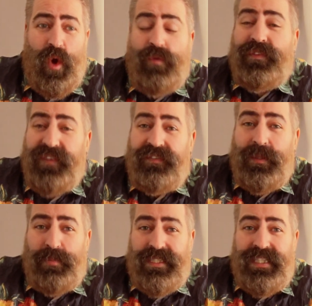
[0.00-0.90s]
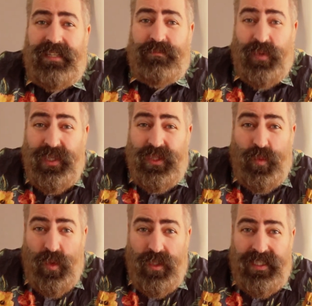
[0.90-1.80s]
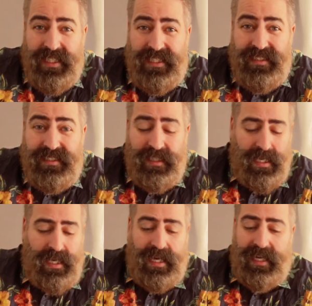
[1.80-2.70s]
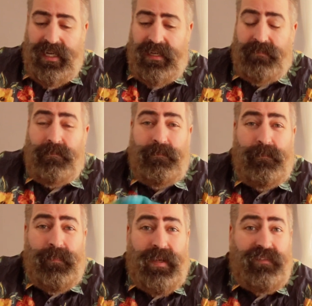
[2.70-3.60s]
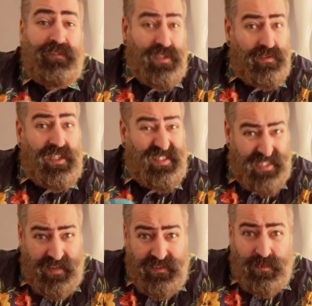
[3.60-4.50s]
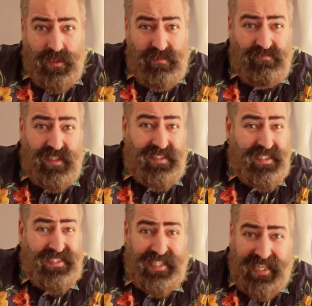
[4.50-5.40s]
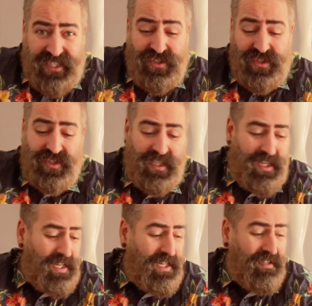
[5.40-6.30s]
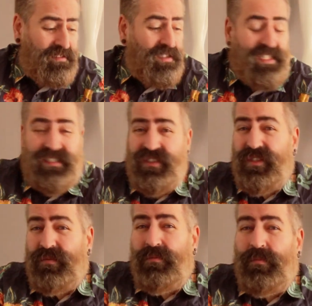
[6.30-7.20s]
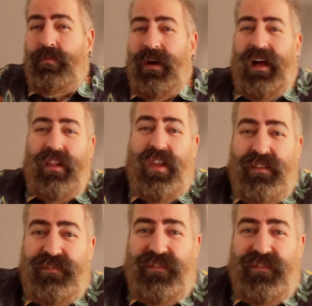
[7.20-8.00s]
over 50% merino wool in it, first of all, it's comfortable. It doesn't itch. It's a lot